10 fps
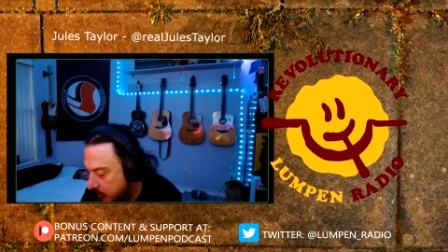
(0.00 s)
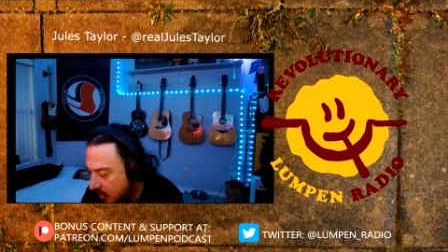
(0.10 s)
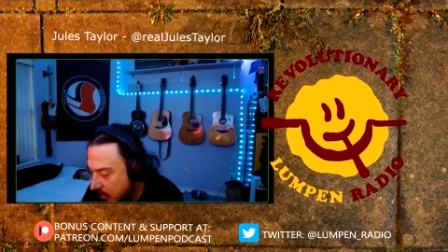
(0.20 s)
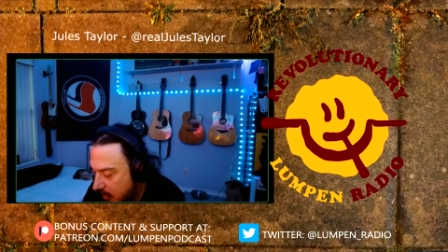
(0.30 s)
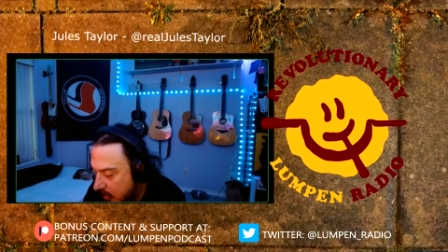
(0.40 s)

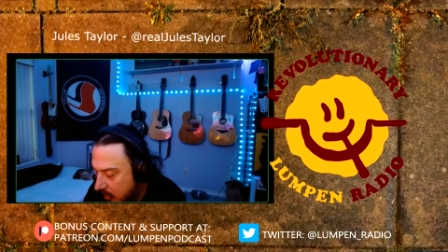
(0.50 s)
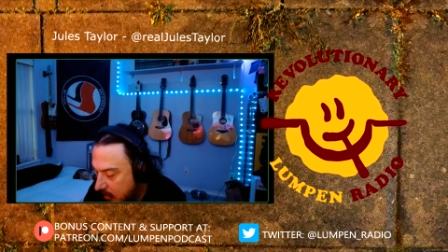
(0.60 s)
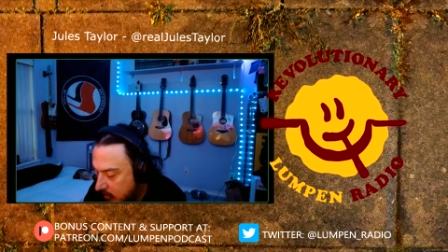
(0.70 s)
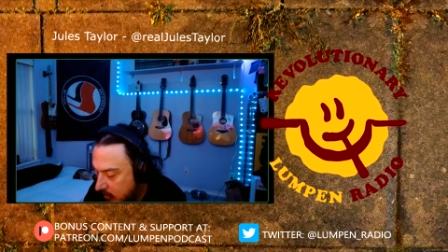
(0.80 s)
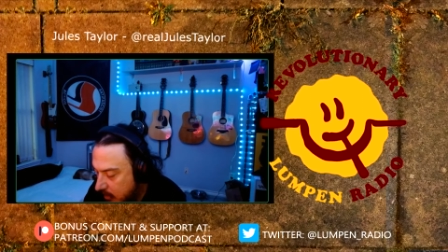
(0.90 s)

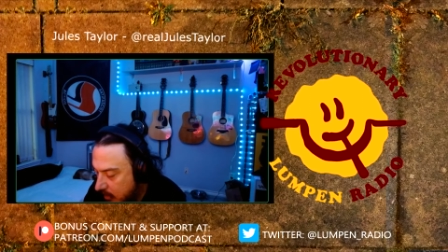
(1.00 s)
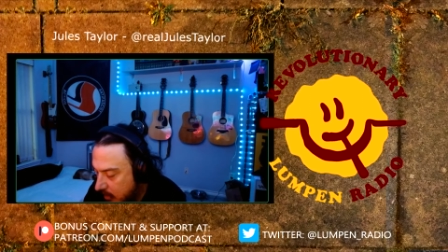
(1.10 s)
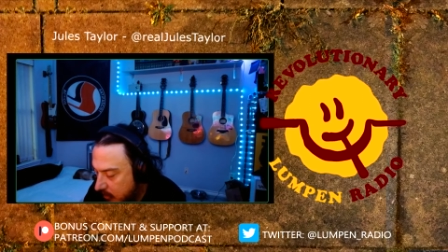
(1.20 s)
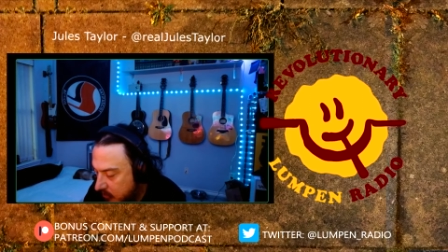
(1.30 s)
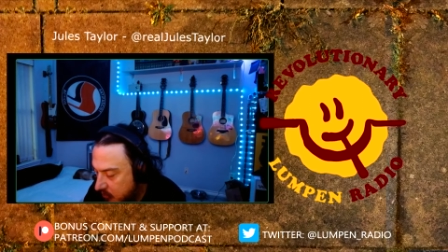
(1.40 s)

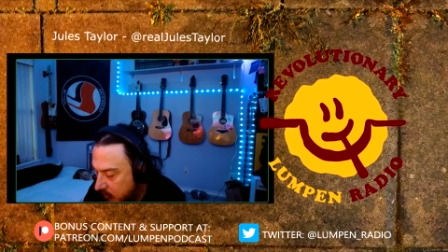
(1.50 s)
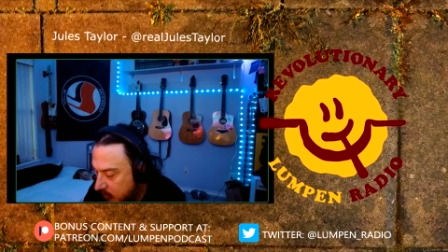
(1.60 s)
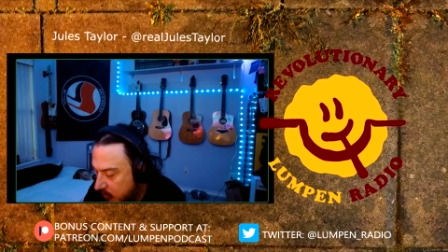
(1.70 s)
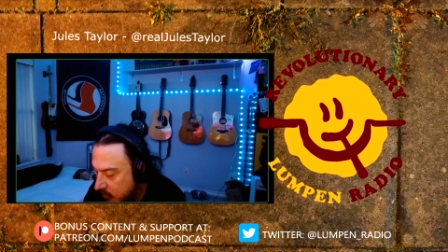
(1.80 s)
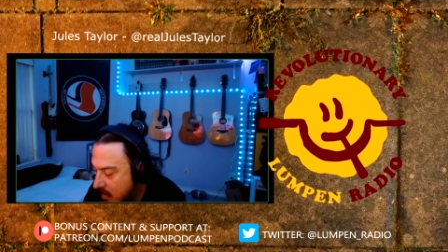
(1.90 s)
sort of
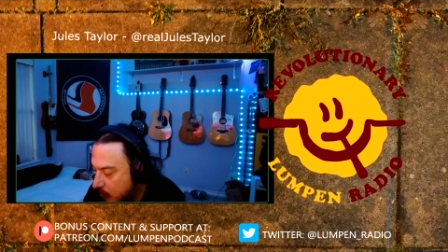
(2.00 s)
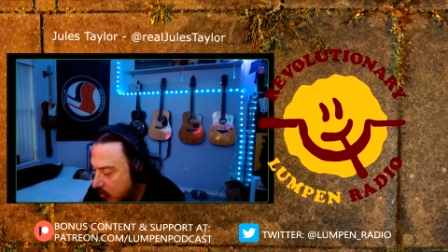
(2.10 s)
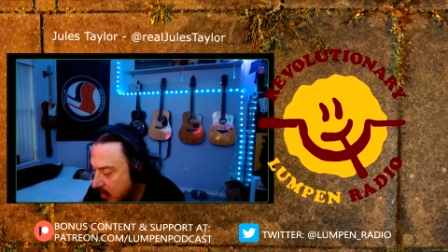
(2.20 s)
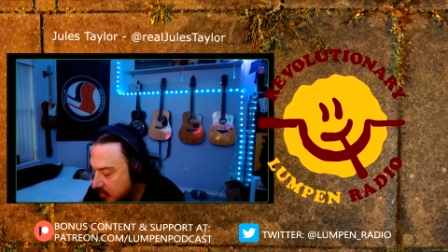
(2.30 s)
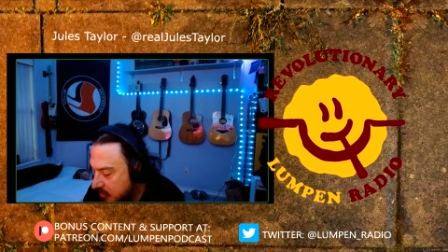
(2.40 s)
thought
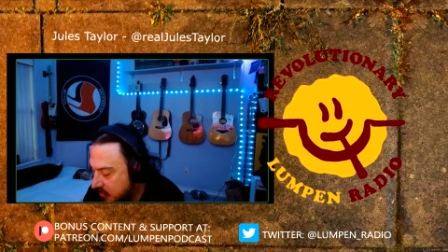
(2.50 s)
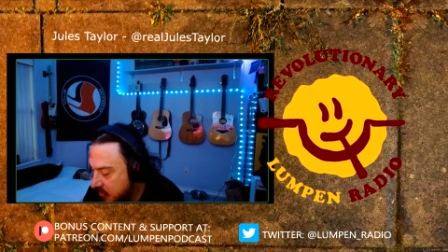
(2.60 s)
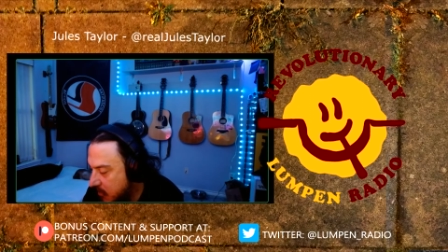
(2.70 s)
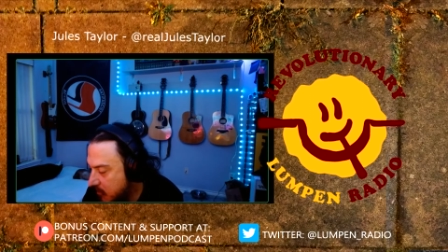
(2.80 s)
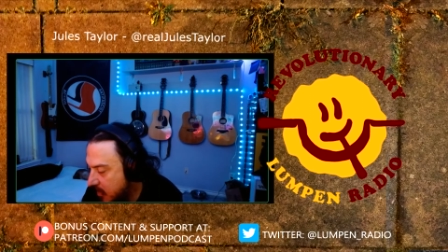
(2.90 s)

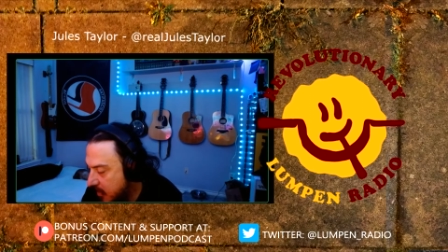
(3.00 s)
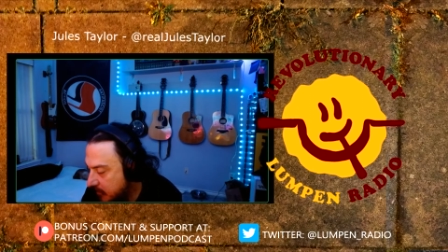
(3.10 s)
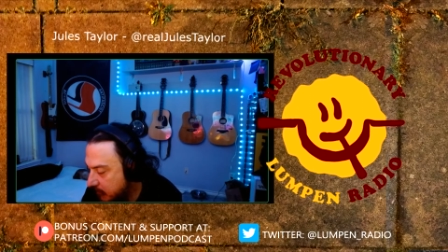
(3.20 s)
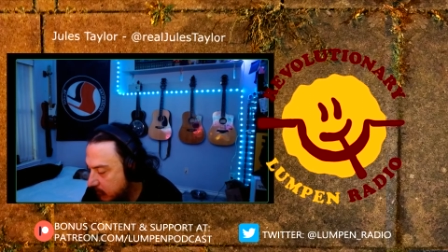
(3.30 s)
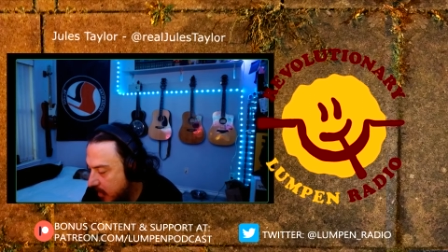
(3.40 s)
processes on
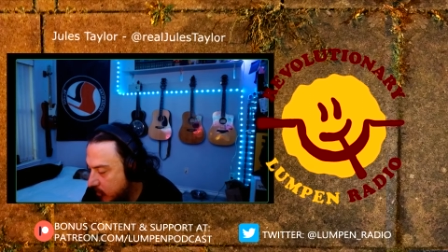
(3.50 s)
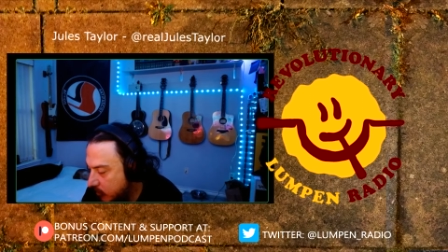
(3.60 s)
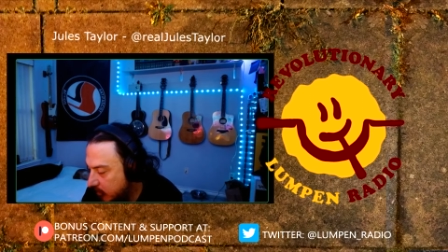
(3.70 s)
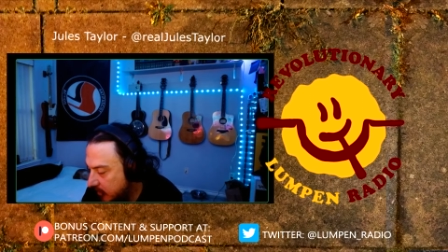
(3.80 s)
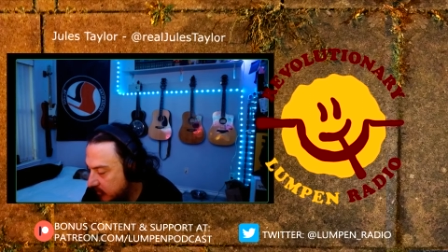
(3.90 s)
my
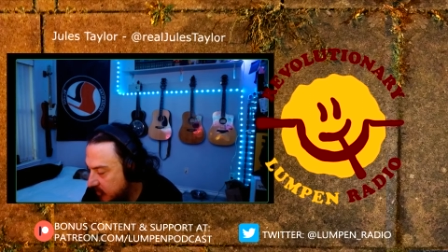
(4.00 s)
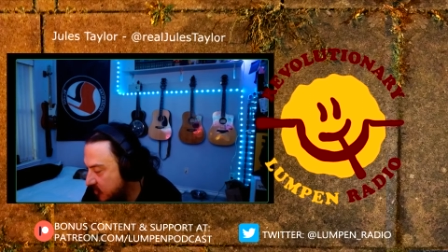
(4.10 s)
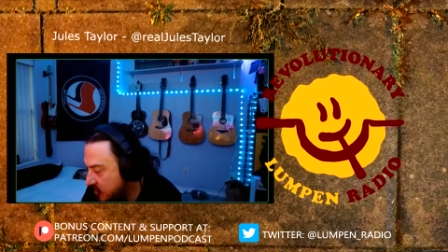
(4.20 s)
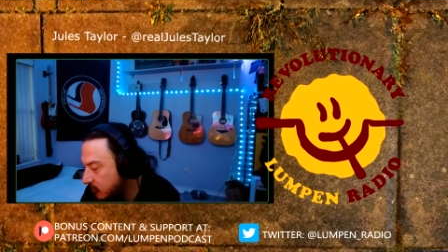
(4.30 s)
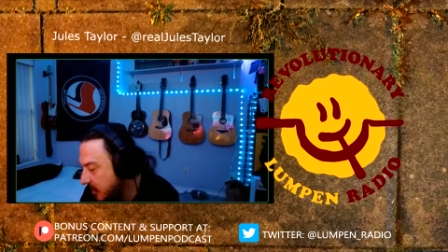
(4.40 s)
own belief
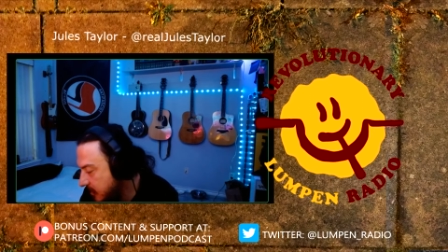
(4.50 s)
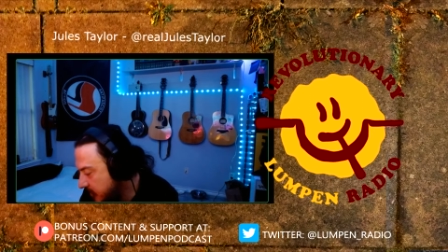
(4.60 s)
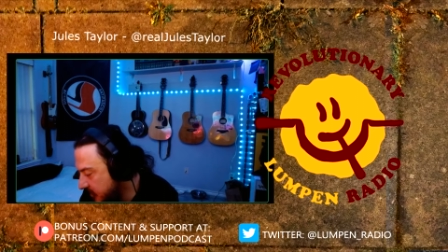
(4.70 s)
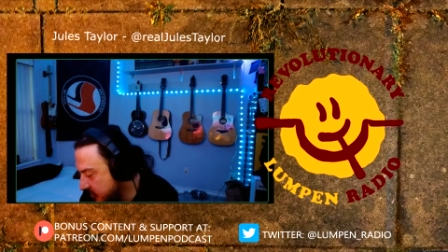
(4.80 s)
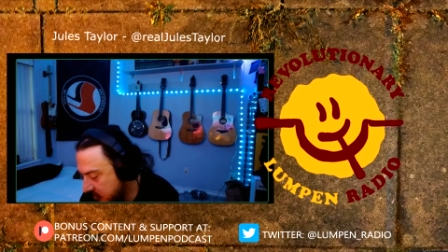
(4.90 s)
system of
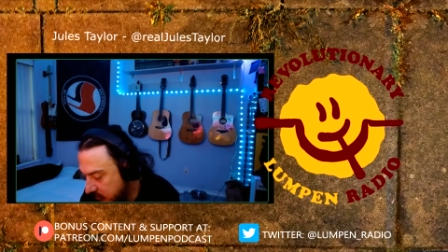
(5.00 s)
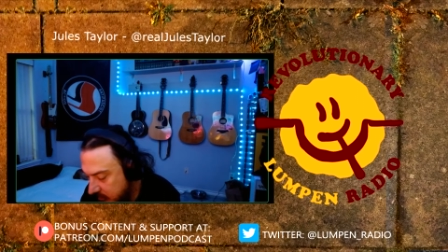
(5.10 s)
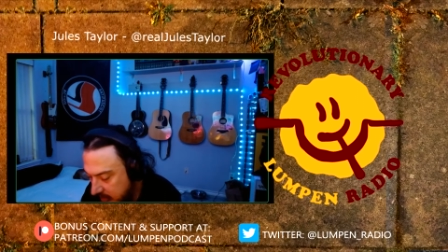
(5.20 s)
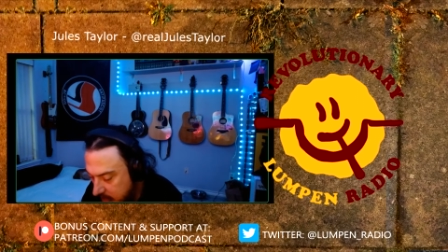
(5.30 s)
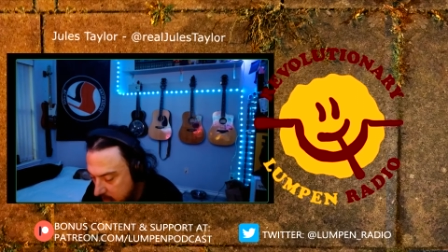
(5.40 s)
atheism
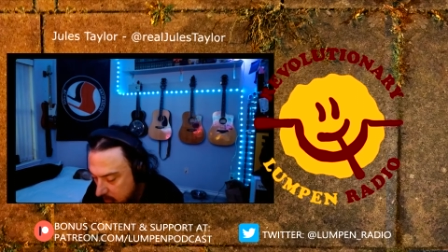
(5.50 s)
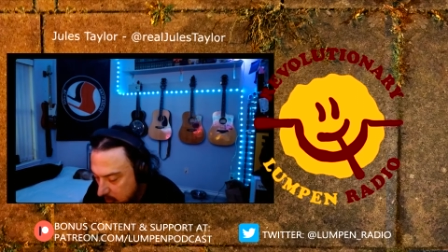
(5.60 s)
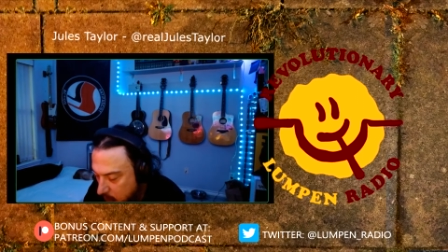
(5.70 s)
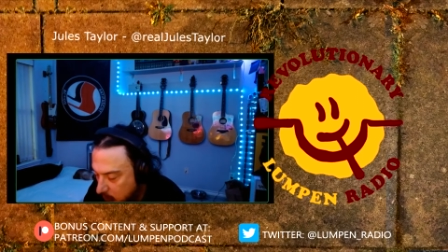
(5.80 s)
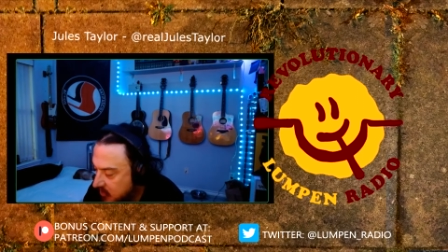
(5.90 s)
and
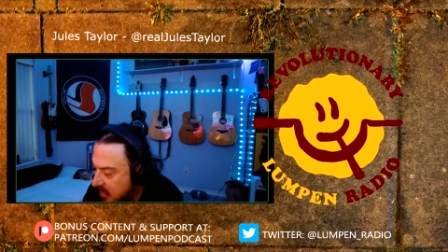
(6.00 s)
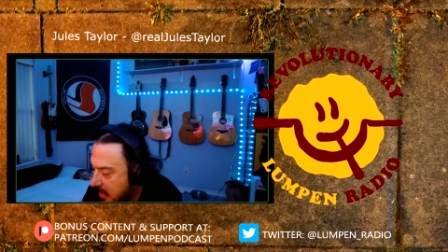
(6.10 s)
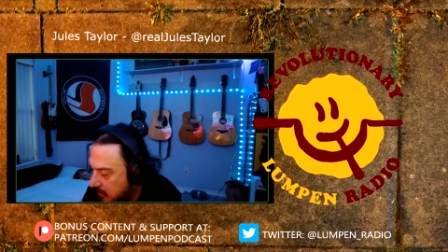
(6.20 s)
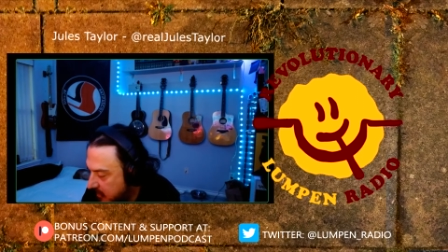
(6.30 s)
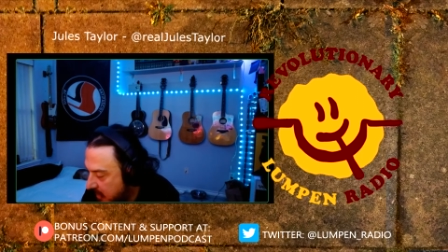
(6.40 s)
what
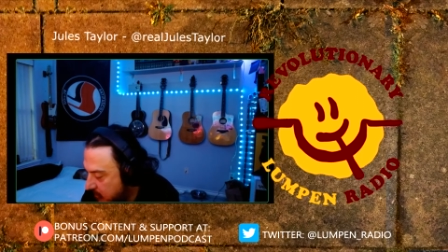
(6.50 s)
exactly that